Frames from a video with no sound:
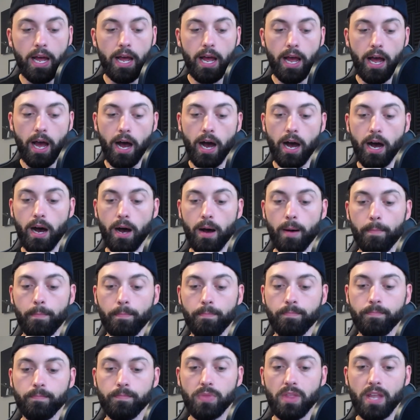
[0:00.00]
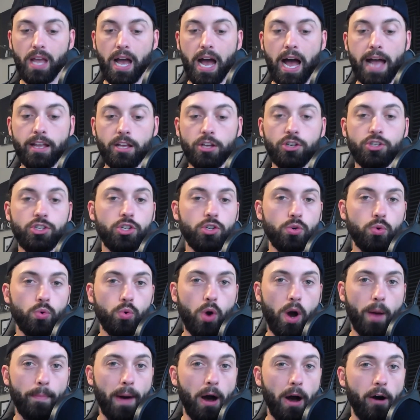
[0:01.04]
I could
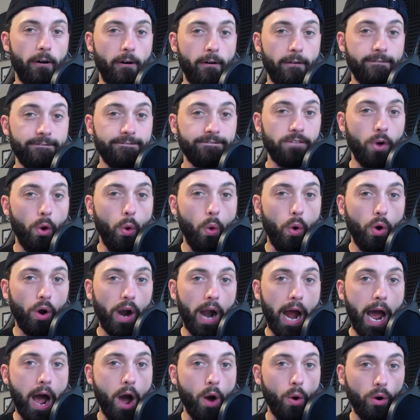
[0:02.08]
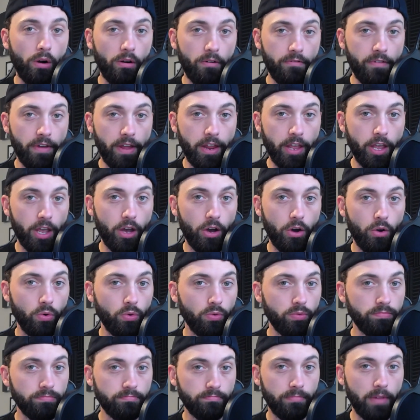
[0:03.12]
do about a 4-hour
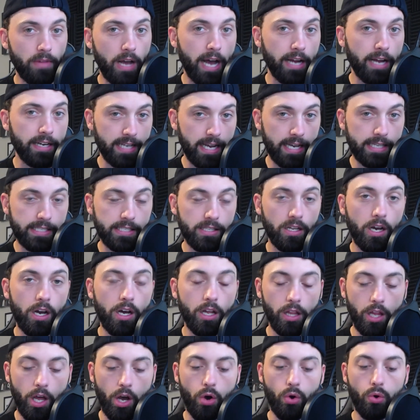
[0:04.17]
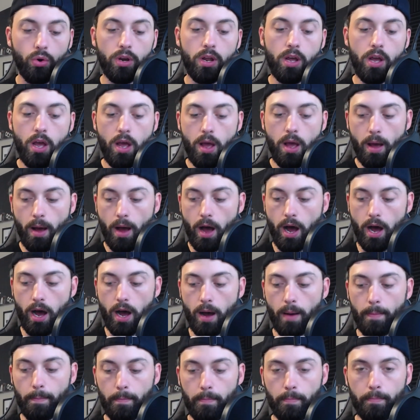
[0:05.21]
video on Tesla alone.
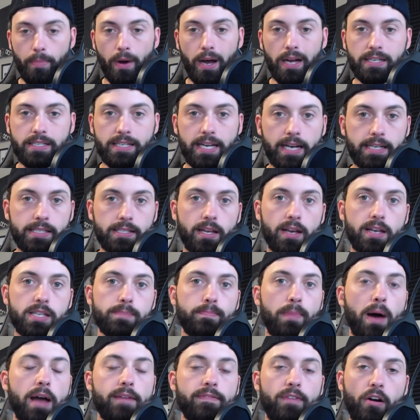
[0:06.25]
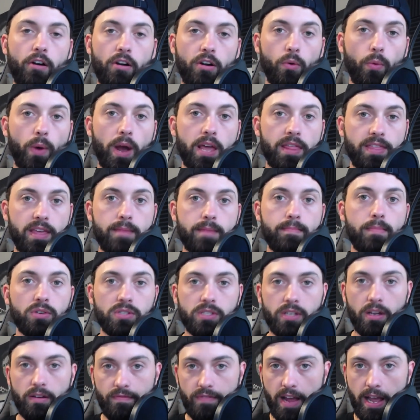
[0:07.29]
But Tesla is by far and away the
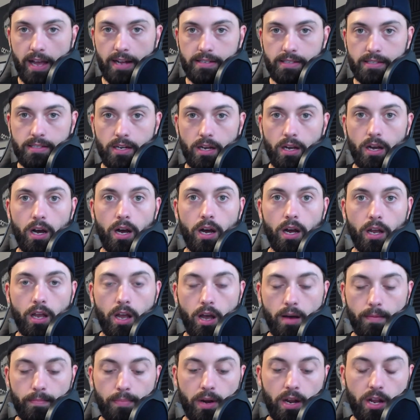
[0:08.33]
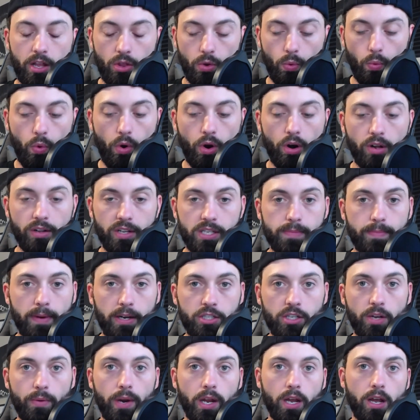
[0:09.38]
most advanced company in the world,
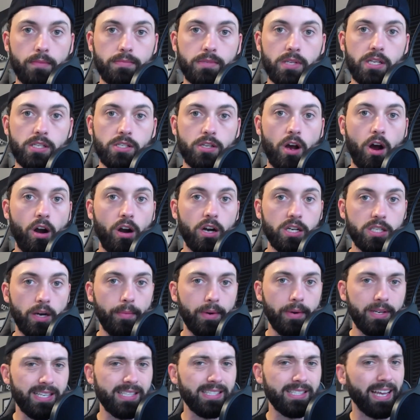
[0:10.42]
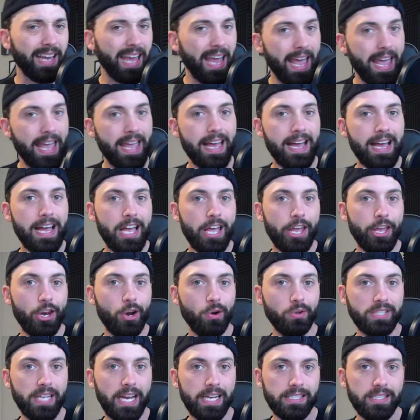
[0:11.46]
especially when it comes to these cars. Everybody says, like, hey,
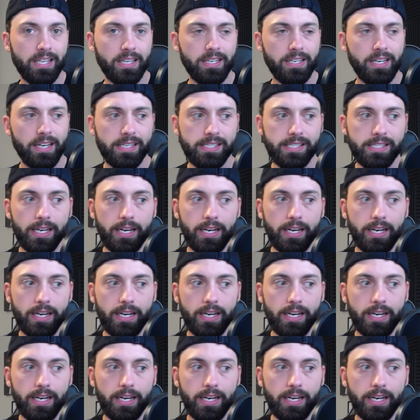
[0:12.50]
Tesla does